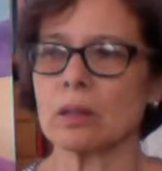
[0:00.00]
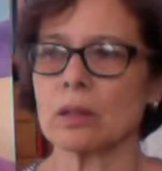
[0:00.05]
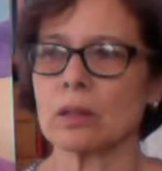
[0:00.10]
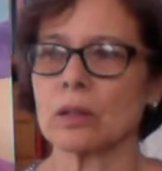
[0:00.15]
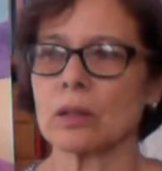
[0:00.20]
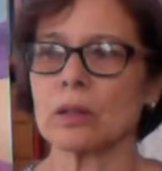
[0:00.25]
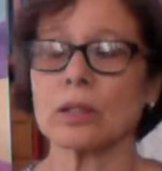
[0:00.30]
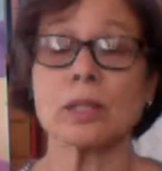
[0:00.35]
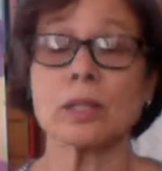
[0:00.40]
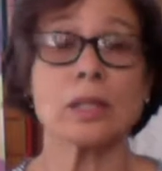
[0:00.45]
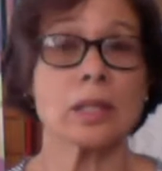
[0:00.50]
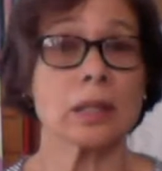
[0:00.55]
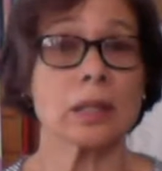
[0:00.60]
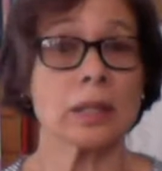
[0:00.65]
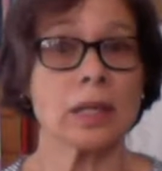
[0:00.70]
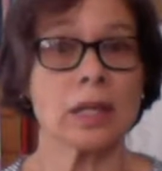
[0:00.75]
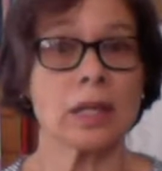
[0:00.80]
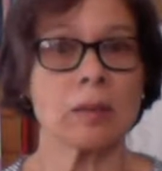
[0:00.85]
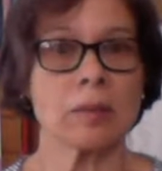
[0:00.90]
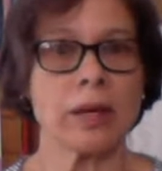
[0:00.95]
her son
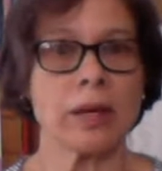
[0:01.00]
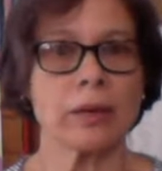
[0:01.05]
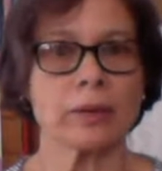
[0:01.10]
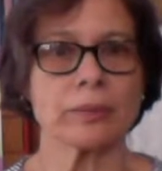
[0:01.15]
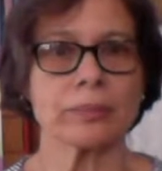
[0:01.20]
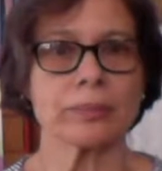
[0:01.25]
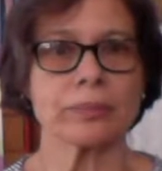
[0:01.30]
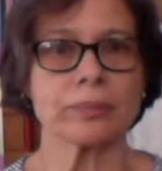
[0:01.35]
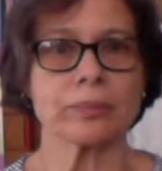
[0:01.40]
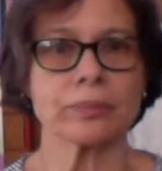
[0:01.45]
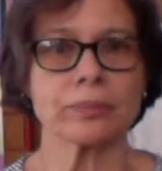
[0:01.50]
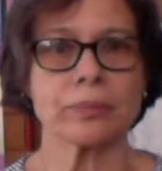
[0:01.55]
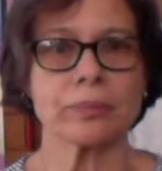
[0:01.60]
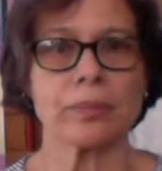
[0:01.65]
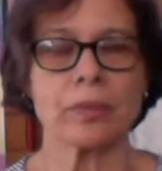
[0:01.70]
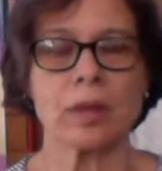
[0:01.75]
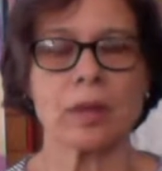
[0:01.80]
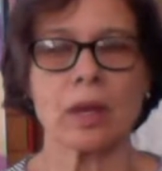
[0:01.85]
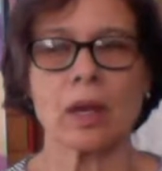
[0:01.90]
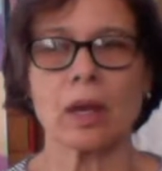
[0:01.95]
came out.
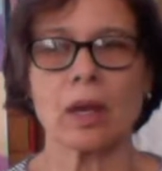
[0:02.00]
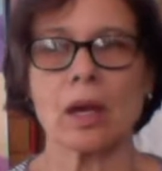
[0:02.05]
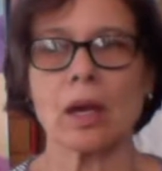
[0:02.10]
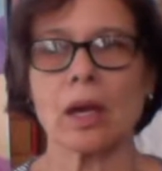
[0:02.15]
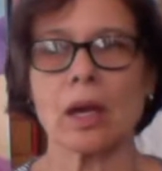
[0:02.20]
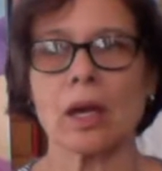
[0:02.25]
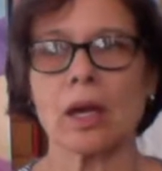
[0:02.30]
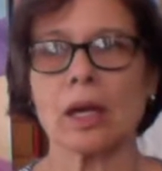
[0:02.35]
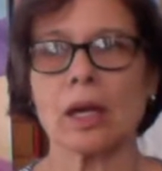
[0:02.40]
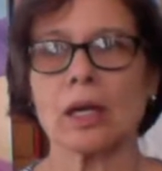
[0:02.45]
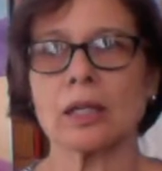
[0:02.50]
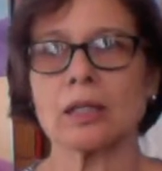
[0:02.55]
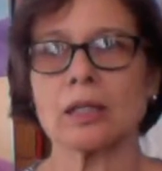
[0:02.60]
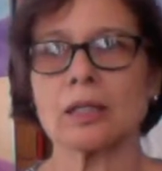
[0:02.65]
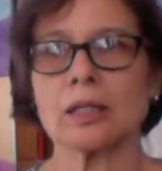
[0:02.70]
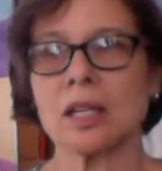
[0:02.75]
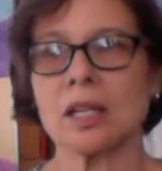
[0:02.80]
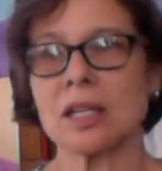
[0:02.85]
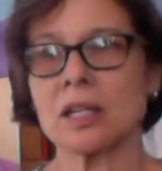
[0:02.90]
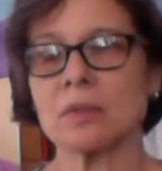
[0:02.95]
And
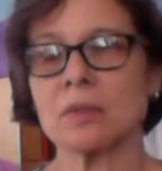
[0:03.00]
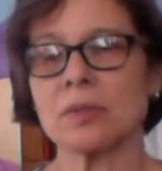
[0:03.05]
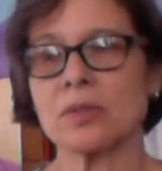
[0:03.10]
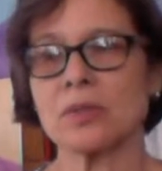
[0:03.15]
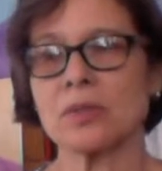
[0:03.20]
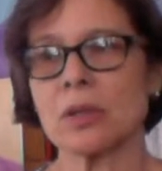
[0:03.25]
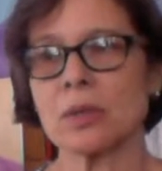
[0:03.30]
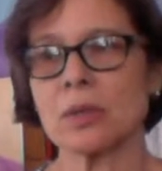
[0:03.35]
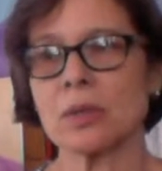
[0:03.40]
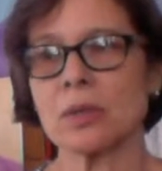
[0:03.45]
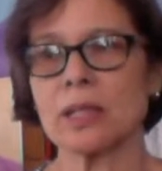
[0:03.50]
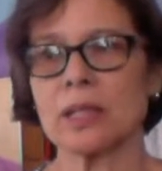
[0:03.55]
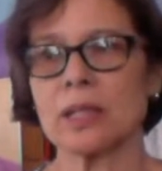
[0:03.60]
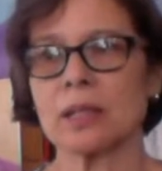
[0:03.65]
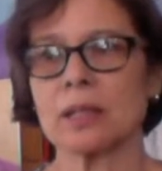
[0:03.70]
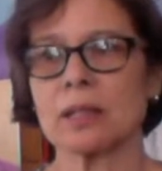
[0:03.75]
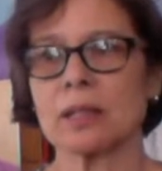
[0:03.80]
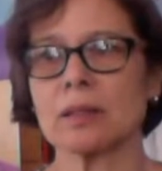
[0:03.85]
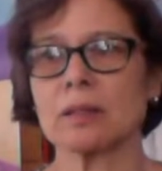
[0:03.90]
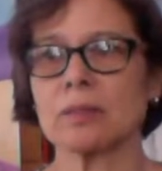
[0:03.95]
Danny was
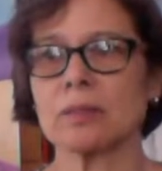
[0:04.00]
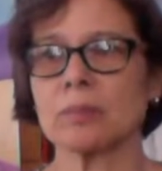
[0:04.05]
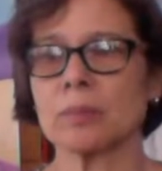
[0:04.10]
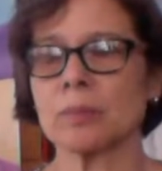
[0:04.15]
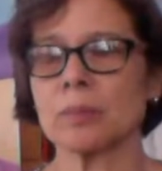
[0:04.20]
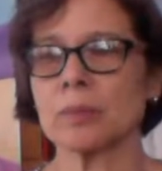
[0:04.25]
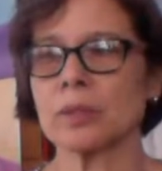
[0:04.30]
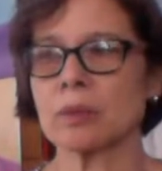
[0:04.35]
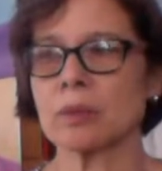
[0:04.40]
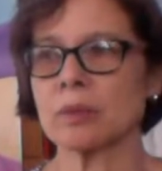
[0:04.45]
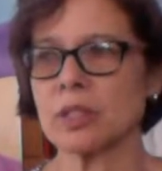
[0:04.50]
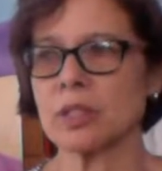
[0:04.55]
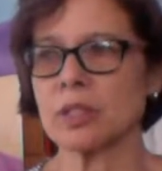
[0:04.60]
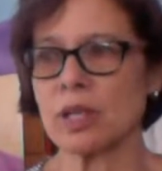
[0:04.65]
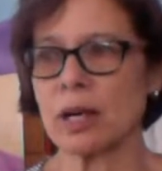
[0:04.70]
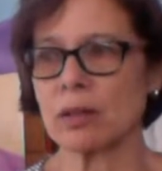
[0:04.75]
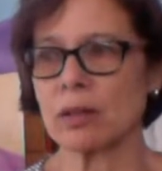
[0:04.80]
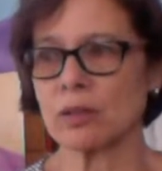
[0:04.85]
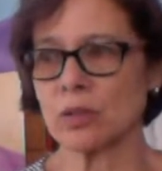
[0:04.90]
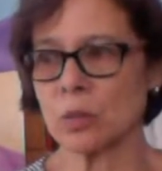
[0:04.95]
already pretty much
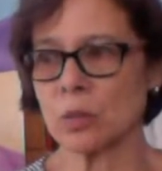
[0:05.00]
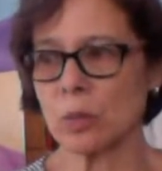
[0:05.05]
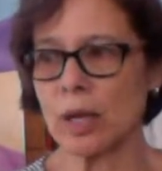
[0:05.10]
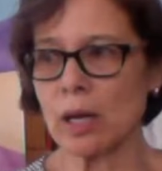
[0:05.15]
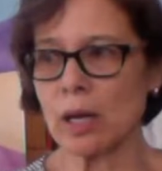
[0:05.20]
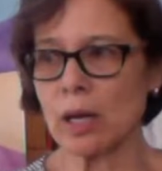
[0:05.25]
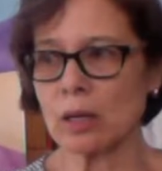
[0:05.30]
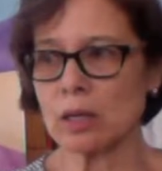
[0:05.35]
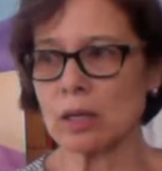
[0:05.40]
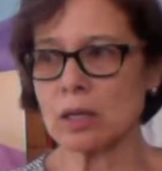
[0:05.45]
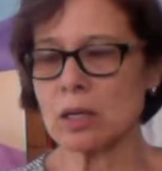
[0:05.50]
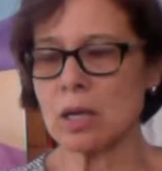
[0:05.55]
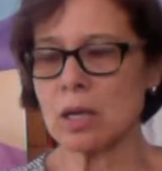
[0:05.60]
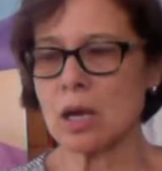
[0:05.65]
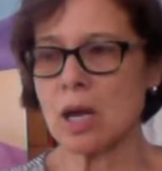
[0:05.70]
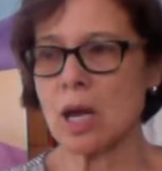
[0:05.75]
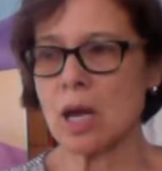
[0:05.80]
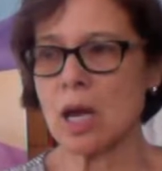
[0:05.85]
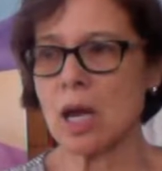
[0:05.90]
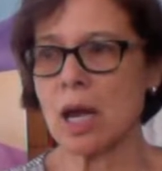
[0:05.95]
out as well.
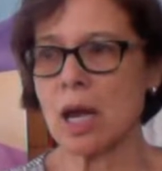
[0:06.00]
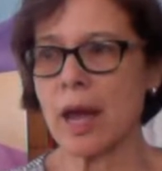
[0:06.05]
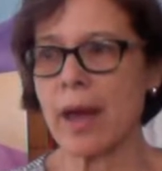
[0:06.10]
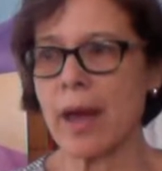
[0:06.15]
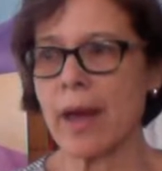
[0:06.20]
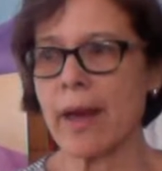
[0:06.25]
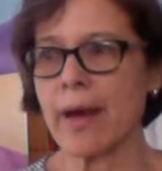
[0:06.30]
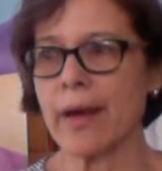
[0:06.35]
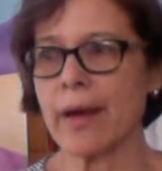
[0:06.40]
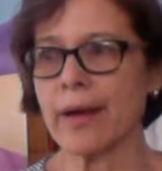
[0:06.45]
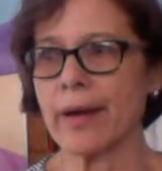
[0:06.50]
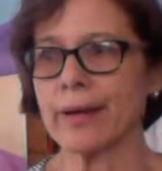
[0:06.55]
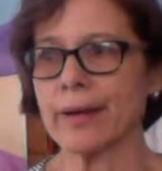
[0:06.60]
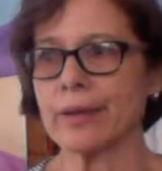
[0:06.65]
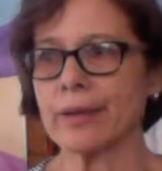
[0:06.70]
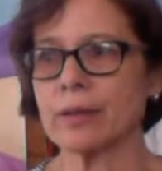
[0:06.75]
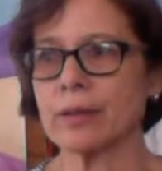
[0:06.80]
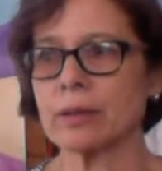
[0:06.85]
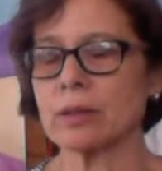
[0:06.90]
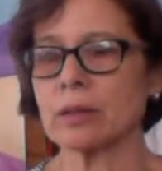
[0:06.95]

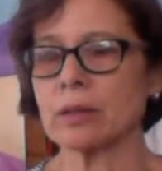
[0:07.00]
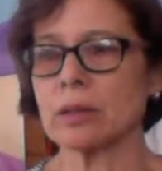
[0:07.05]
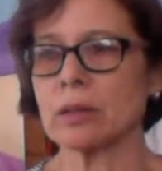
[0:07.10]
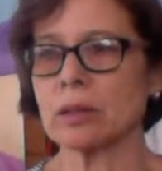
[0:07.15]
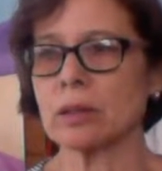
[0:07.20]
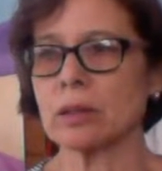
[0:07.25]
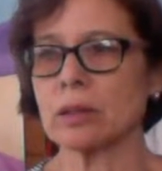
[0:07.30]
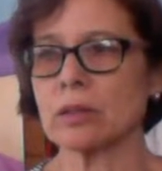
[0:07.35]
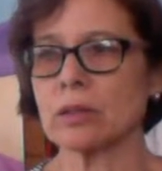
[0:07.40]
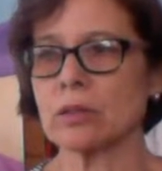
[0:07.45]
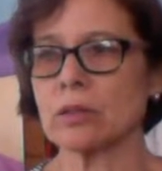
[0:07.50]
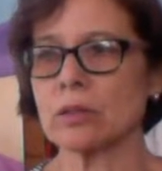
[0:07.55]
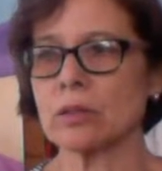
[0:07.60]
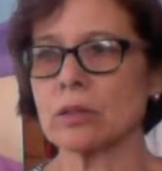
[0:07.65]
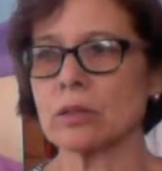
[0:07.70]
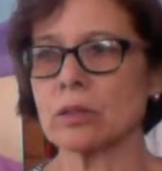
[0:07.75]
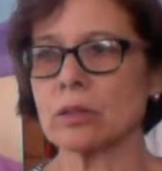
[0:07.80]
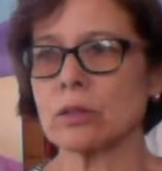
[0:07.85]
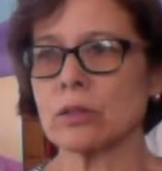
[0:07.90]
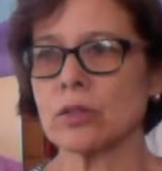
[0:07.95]
And
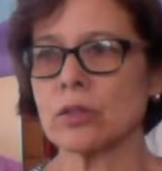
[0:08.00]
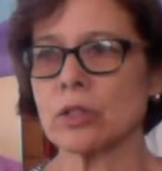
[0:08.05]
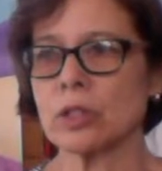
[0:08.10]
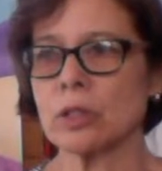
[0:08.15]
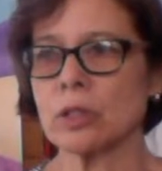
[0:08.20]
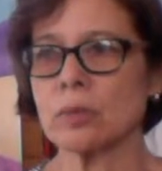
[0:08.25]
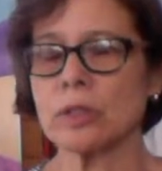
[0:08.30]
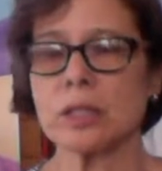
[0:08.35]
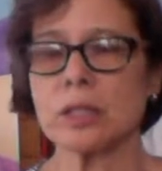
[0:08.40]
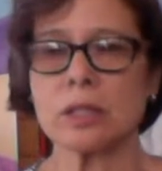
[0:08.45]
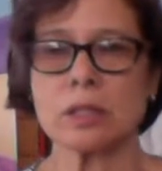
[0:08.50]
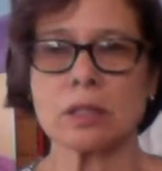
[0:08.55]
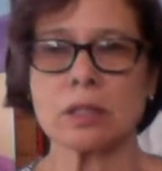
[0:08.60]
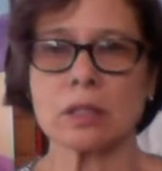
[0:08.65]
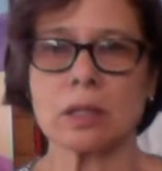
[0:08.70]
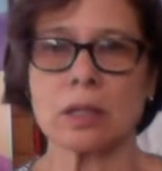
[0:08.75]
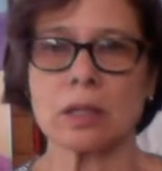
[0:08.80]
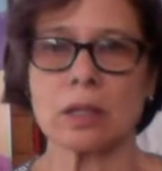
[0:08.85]
she was,